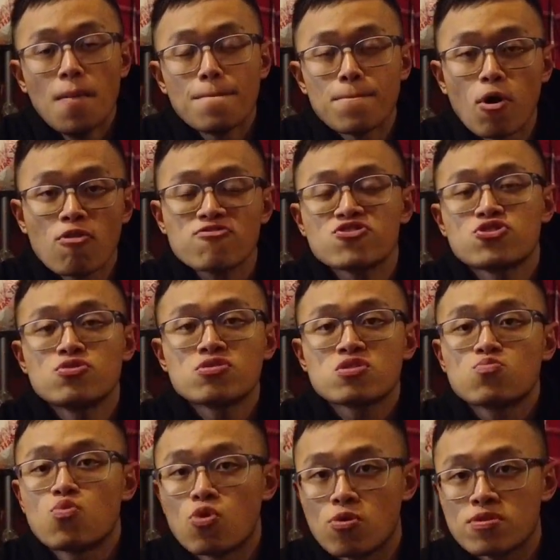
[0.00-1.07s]
Both shoes
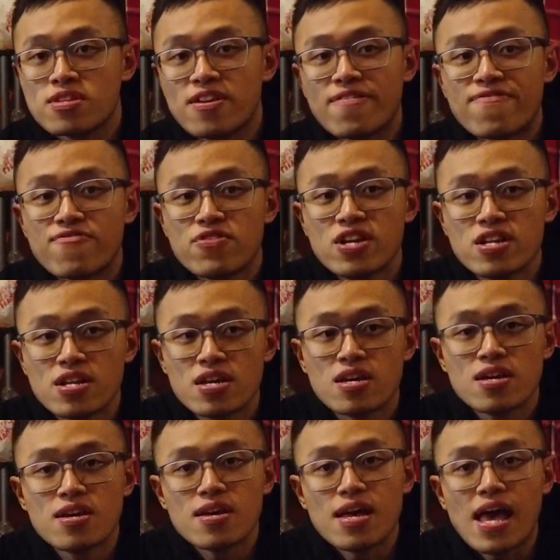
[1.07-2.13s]
were different,
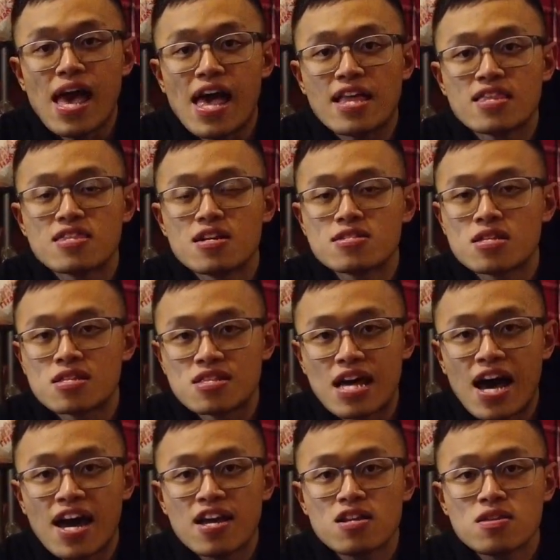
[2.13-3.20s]
and the
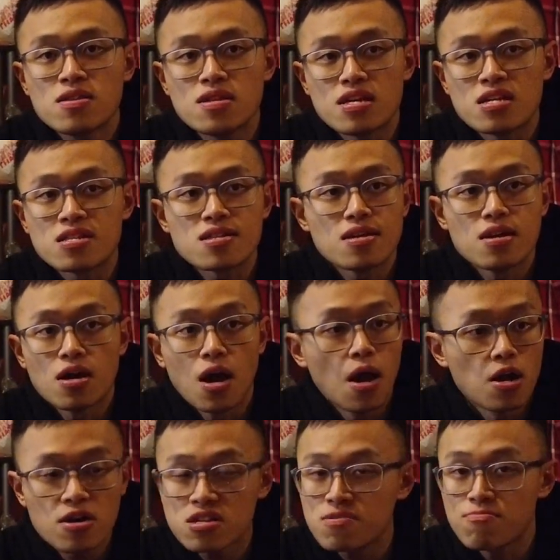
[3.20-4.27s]
design
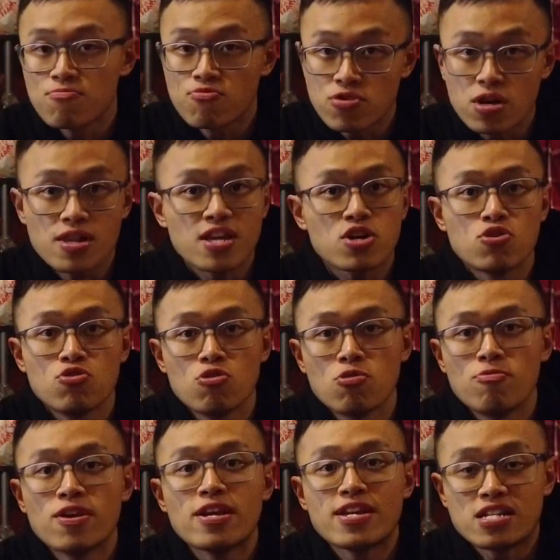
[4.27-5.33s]
looks really cool.
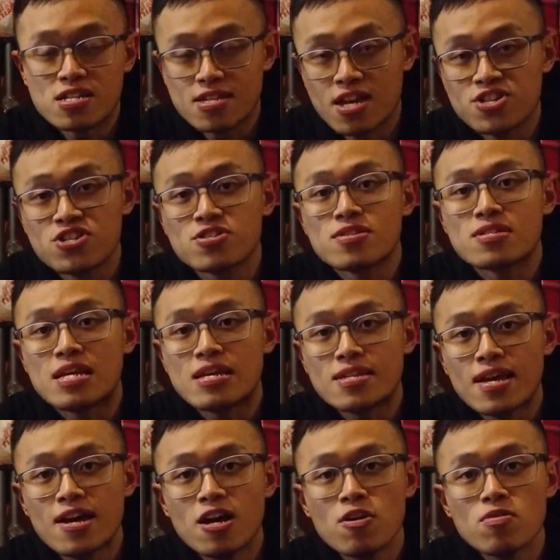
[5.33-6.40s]
Really nice attention to
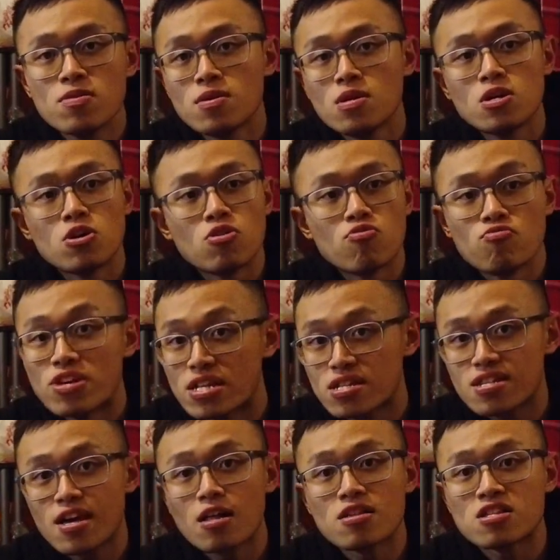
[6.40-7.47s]
detail.
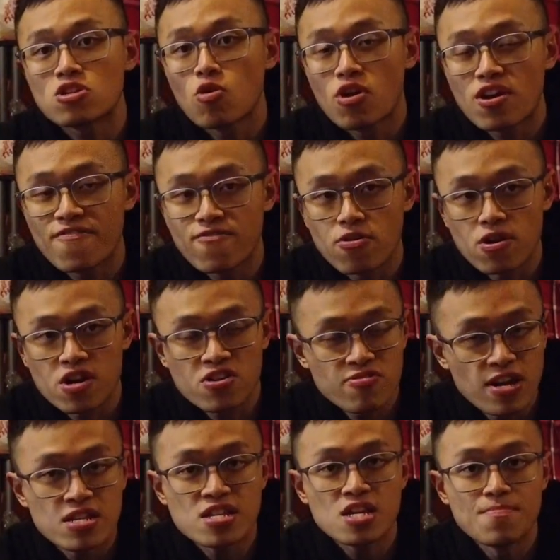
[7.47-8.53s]
Resale is going for a
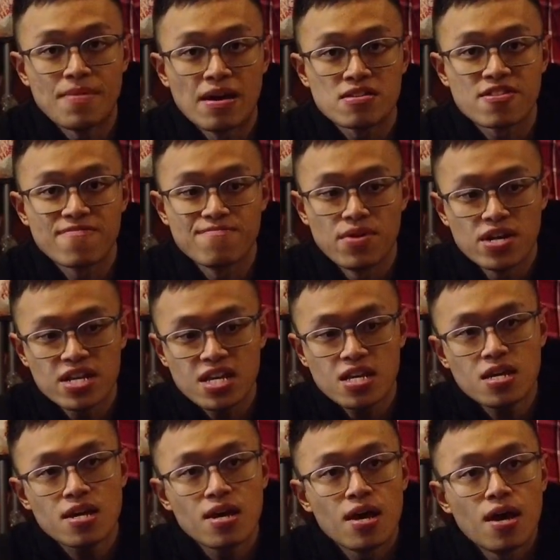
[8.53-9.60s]
crazy amount of
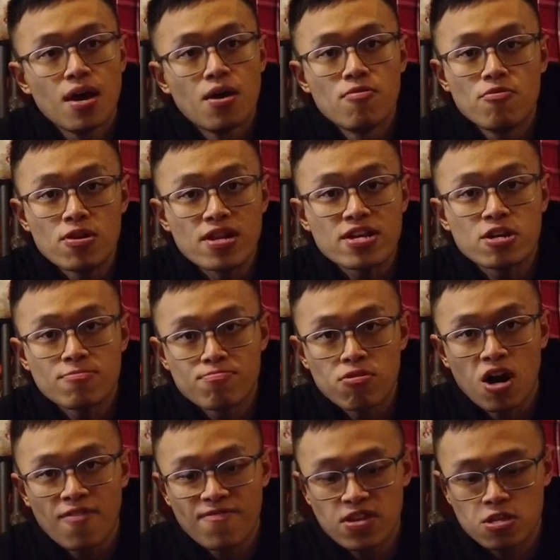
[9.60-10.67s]
money. Really good
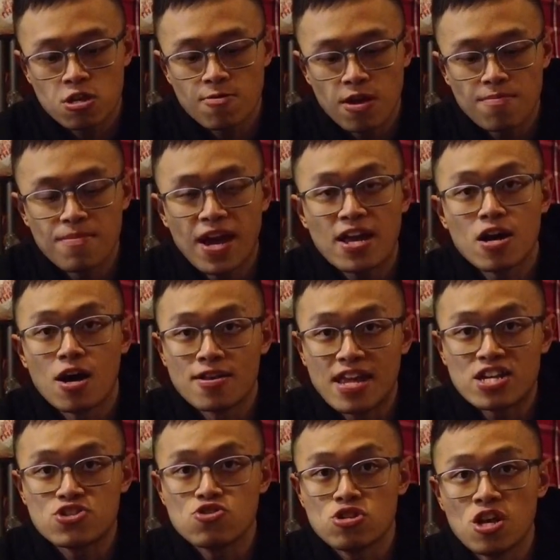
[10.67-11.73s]
profit to be made on
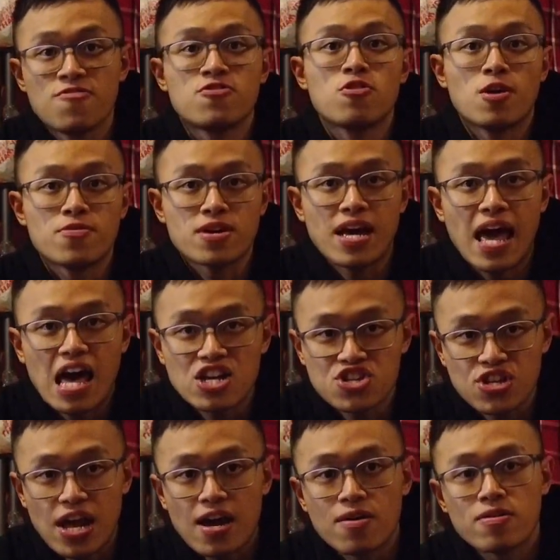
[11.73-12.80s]
that shoe if you're able to cash
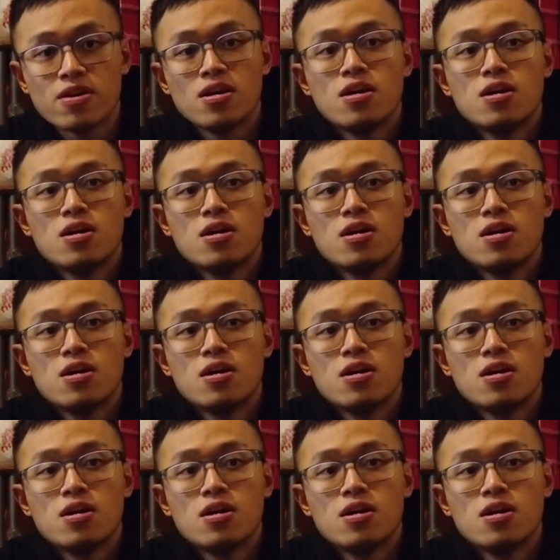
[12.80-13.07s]
it out.